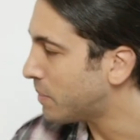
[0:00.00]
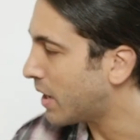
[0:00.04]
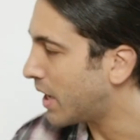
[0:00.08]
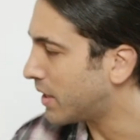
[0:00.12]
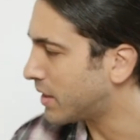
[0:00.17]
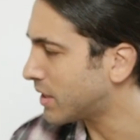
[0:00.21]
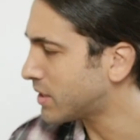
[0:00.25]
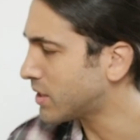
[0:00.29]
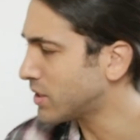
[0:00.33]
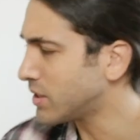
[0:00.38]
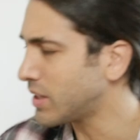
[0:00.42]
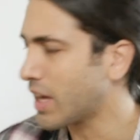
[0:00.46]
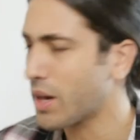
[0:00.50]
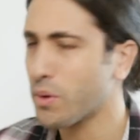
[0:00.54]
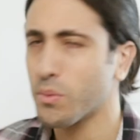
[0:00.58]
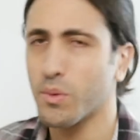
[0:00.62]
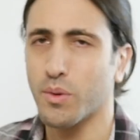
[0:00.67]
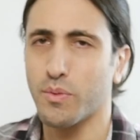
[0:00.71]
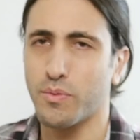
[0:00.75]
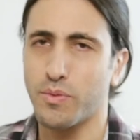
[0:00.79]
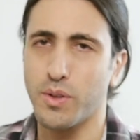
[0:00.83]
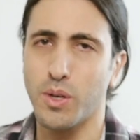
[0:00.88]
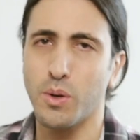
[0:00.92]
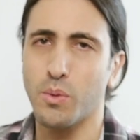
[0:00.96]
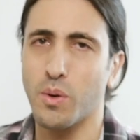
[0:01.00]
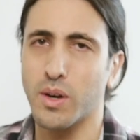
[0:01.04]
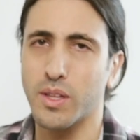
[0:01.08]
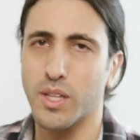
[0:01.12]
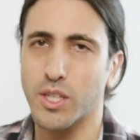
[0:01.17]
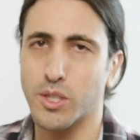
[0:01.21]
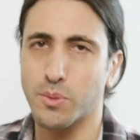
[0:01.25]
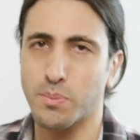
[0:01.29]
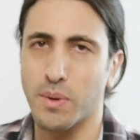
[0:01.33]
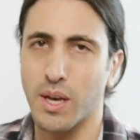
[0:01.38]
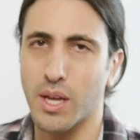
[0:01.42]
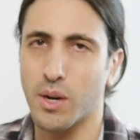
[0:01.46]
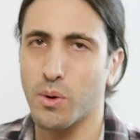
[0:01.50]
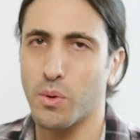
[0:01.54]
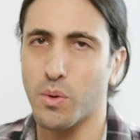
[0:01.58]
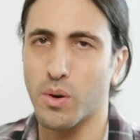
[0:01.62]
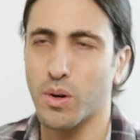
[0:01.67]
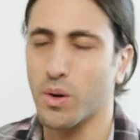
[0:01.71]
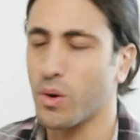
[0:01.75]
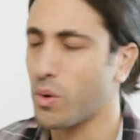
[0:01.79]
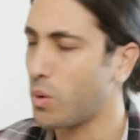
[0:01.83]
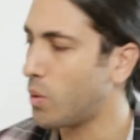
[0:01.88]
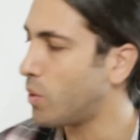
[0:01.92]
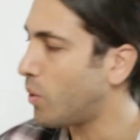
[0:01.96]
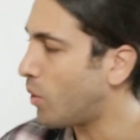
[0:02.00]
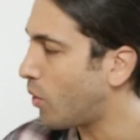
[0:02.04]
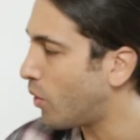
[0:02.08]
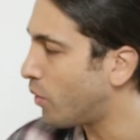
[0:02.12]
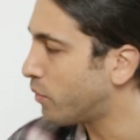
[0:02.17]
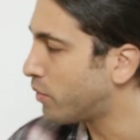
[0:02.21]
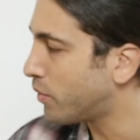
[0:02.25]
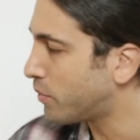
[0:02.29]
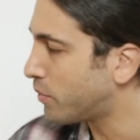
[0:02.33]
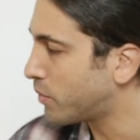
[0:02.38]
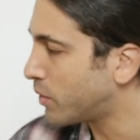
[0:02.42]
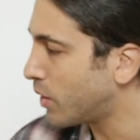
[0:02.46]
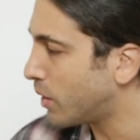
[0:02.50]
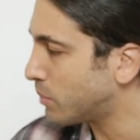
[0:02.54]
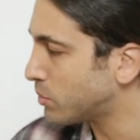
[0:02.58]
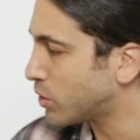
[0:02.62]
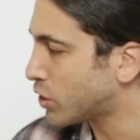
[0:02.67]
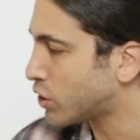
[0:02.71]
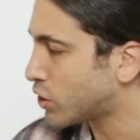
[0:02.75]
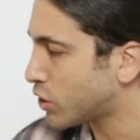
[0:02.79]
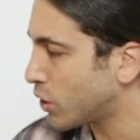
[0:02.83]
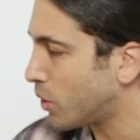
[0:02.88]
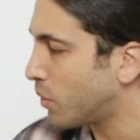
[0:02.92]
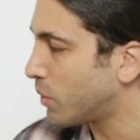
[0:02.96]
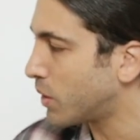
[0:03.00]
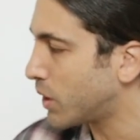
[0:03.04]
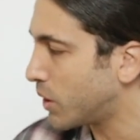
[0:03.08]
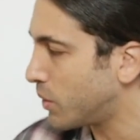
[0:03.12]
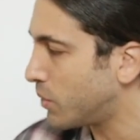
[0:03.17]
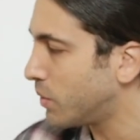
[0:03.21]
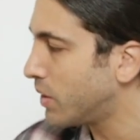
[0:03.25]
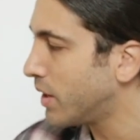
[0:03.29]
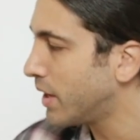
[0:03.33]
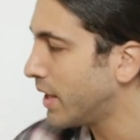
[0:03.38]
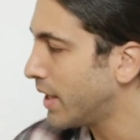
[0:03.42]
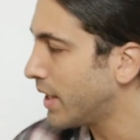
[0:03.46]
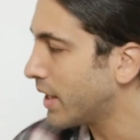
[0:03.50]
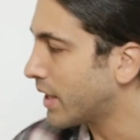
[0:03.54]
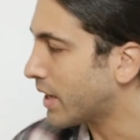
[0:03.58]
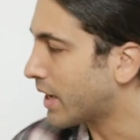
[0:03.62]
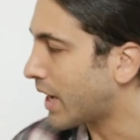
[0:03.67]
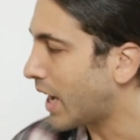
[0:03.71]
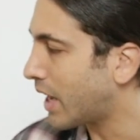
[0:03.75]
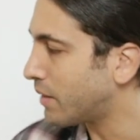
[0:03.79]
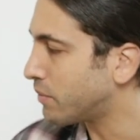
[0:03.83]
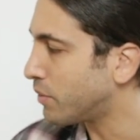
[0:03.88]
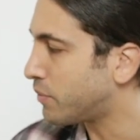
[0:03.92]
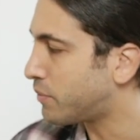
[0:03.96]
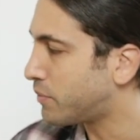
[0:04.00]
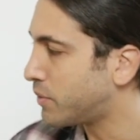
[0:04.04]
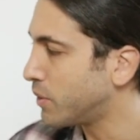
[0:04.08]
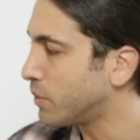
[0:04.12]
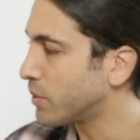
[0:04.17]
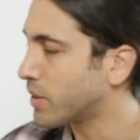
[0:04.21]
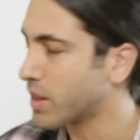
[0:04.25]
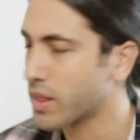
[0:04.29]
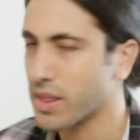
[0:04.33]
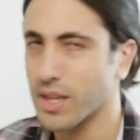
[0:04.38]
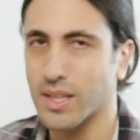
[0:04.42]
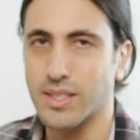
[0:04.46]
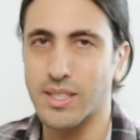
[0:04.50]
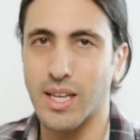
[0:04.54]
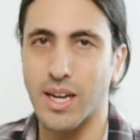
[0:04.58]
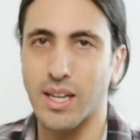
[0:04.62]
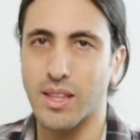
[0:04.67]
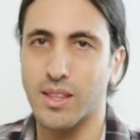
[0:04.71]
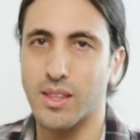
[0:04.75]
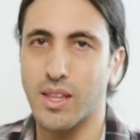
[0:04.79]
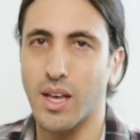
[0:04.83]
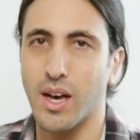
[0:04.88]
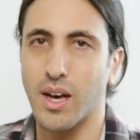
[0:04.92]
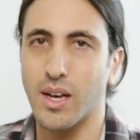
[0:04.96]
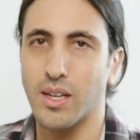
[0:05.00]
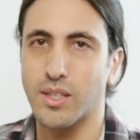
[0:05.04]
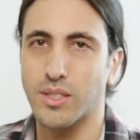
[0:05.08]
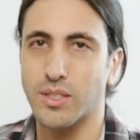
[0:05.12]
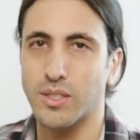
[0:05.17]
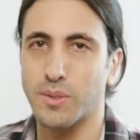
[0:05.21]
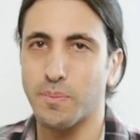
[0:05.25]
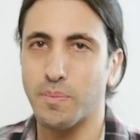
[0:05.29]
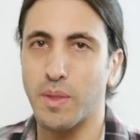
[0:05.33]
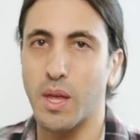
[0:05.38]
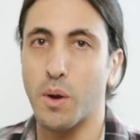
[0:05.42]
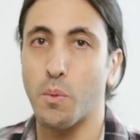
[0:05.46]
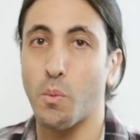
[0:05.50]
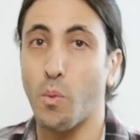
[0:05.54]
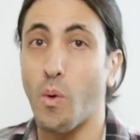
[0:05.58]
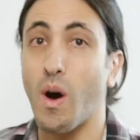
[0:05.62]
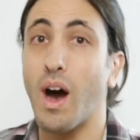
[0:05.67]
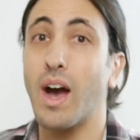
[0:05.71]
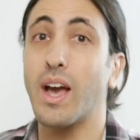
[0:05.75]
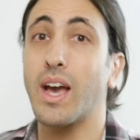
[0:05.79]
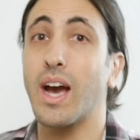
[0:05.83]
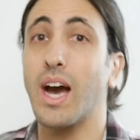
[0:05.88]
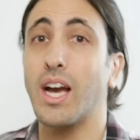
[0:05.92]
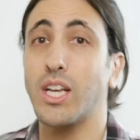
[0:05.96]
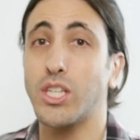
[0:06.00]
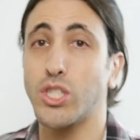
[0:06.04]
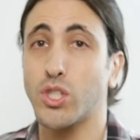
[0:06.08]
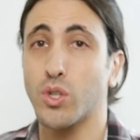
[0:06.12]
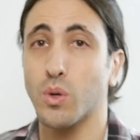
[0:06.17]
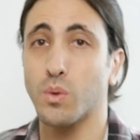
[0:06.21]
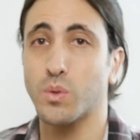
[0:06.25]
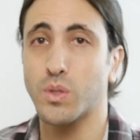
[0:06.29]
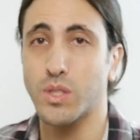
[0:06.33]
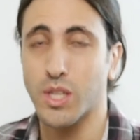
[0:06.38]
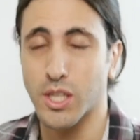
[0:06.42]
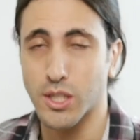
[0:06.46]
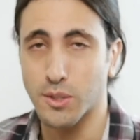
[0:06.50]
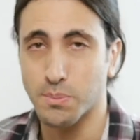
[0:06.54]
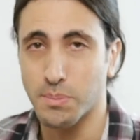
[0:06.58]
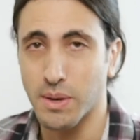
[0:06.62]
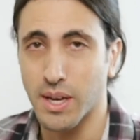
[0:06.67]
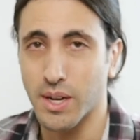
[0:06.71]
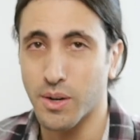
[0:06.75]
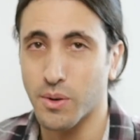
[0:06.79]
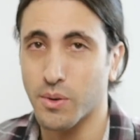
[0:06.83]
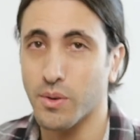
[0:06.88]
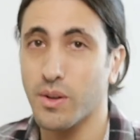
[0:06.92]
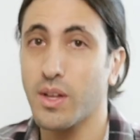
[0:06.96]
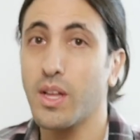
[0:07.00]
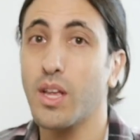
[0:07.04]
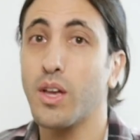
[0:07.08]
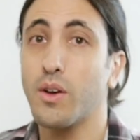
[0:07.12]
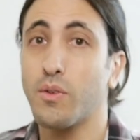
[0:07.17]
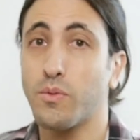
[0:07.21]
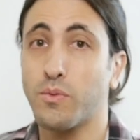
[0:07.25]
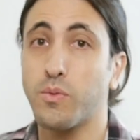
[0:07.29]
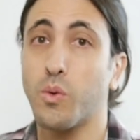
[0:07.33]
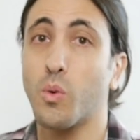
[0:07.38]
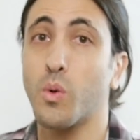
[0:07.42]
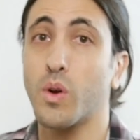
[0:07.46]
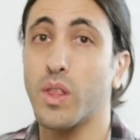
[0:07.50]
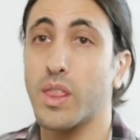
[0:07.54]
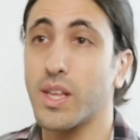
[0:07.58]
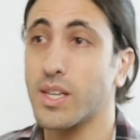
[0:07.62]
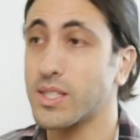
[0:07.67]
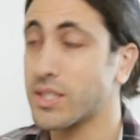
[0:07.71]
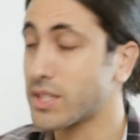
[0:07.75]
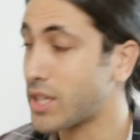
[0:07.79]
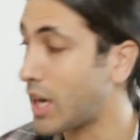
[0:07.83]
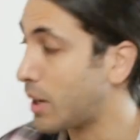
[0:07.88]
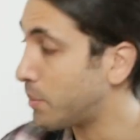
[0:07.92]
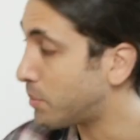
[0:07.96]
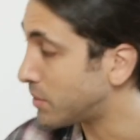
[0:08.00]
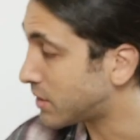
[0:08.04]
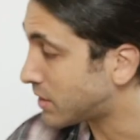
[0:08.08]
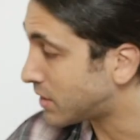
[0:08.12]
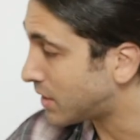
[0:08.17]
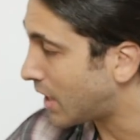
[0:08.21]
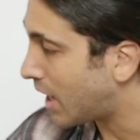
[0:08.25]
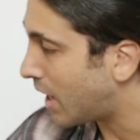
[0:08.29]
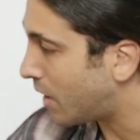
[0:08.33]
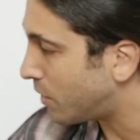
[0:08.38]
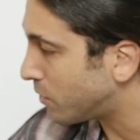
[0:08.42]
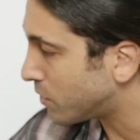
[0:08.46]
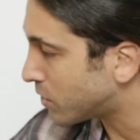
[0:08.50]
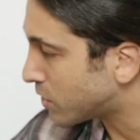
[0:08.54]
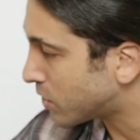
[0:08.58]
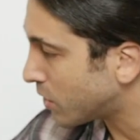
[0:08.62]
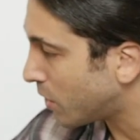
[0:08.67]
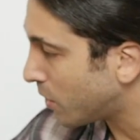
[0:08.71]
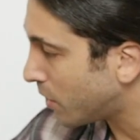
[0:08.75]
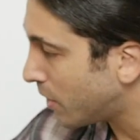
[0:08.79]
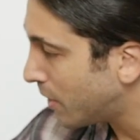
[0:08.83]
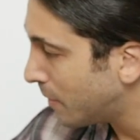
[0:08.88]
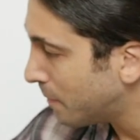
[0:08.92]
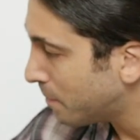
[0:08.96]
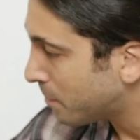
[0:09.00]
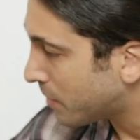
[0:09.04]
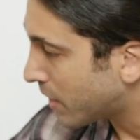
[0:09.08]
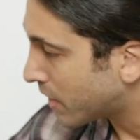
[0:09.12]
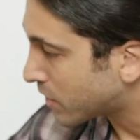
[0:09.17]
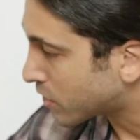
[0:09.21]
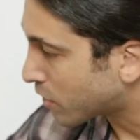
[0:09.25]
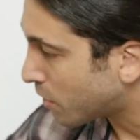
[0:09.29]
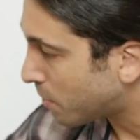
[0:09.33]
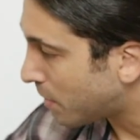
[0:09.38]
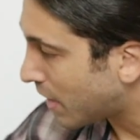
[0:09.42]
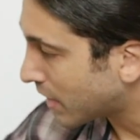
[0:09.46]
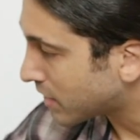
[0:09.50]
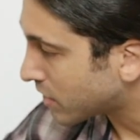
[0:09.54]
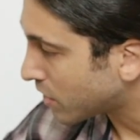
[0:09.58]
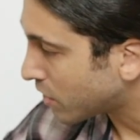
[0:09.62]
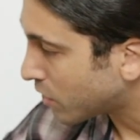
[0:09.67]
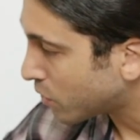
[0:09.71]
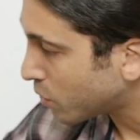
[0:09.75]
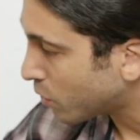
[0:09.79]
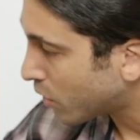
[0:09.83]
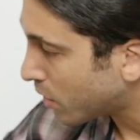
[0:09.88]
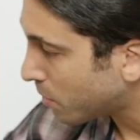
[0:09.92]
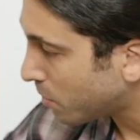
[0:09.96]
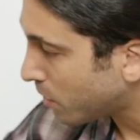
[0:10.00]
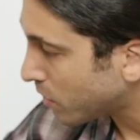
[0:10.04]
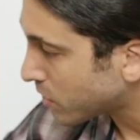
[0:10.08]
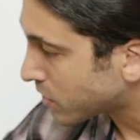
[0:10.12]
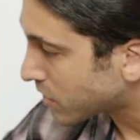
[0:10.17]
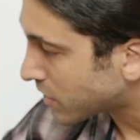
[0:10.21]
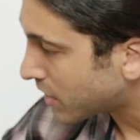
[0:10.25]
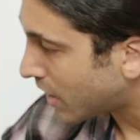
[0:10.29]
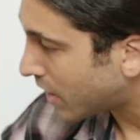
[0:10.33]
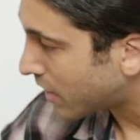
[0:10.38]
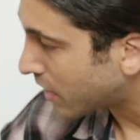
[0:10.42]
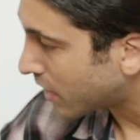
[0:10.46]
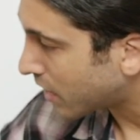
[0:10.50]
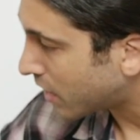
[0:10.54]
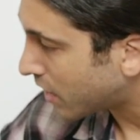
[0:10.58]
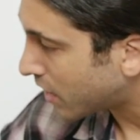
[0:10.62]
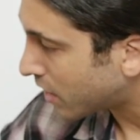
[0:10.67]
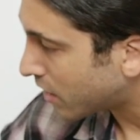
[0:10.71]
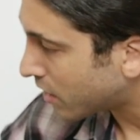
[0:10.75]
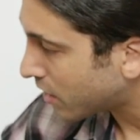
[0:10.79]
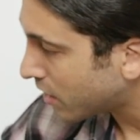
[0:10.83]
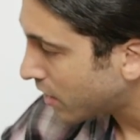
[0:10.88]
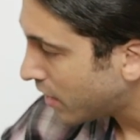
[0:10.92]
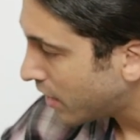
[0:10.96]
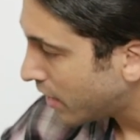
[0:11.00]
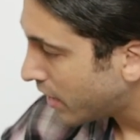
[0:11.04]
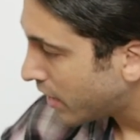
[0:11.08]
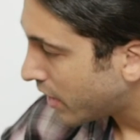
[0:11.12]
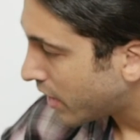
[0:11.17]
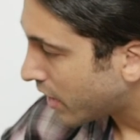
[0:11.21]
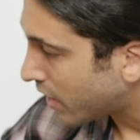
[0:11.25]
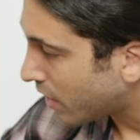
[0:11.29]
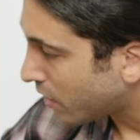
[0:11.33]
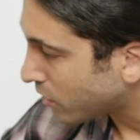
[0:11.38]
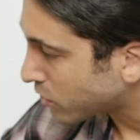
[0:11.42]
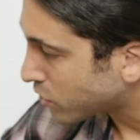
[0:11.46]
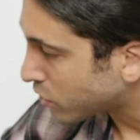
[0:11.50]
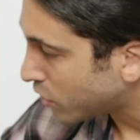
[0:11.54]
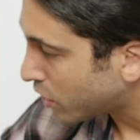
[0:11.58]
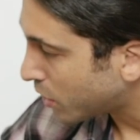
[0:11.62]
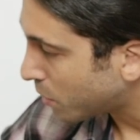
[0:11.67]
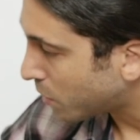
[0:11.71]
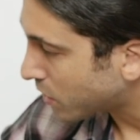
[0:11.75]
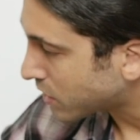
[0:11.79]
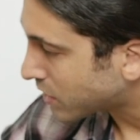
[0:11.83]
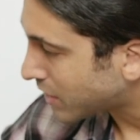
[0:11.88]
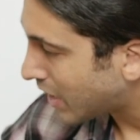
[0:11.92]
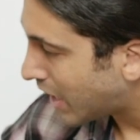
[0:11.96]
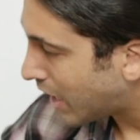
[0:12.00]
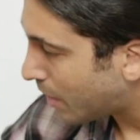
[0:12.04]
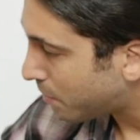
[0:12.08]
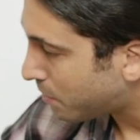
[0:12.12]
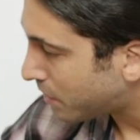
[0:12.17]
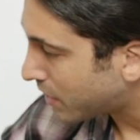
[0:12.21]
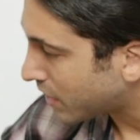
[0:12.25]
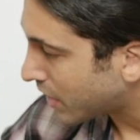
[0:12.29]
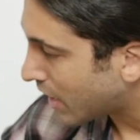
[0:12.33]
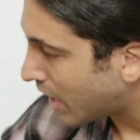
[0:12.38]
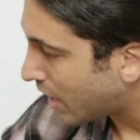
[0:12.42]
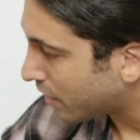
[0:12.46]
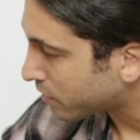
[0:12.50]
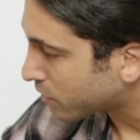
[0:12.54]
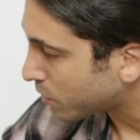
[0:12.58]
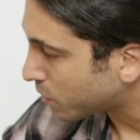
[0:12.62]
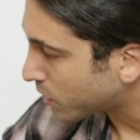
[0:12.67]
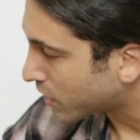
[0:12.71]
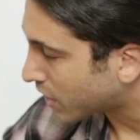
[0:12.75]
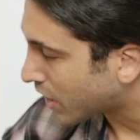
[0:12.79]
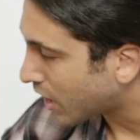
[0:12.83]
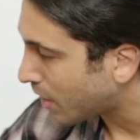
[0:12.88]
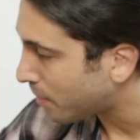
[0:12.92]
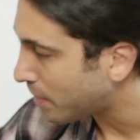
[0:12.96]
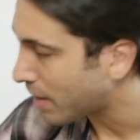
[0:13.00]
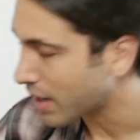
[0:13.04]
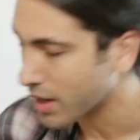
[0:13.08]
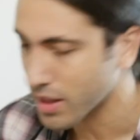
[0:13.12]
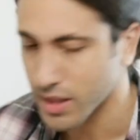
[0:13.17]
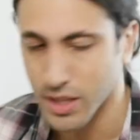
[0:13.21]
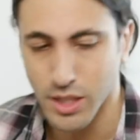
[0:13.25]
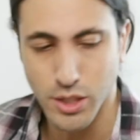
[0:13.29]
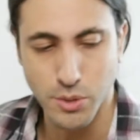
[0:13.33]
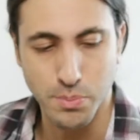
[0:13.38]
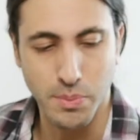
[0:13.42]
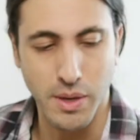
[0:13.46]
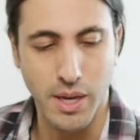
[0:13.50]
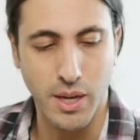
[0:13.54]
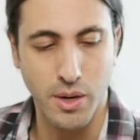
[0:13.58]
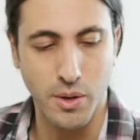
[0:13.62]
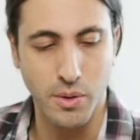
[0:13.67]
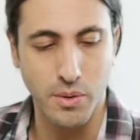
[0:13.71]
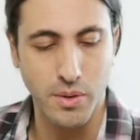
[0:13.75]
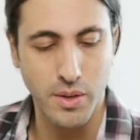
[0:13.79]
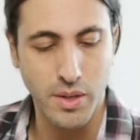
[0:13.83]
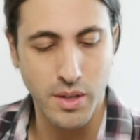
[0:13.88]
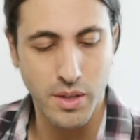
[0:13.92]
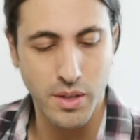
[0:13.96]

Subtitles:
And this is not a review on this pedal or a whole overview. I'm just showing you kind of a few of the things that it does and why I chose this pedal for this type of sound. So let's go back to the normal setting here and I'll show you what's happening after we come out of this pedal.